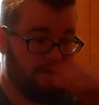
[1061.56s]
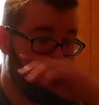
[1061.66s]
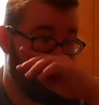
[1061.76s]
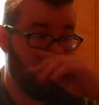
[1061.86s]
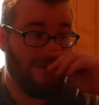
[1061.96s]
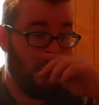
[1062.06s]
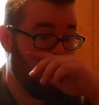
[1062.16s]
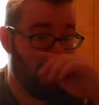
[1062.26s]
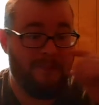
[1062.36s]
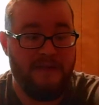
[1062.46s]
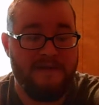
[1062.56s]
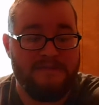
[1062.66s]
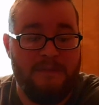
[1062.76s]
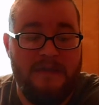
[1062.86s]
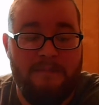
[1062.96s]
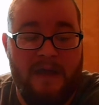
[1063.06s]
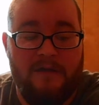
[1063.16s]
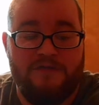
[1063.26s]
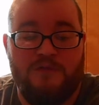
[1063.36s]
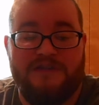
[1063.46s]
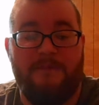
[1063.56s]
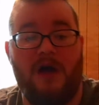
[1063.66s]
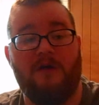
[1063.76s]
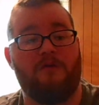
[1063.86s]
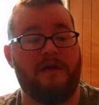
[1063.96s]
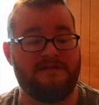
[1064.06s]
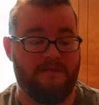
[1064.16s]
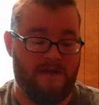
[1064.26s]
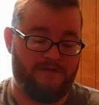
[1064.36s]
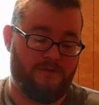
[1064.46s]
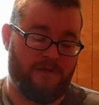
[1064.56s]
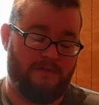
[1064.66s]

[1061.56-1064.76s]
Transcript: put them in the little PSP pouch, which I'm not crazy about doing.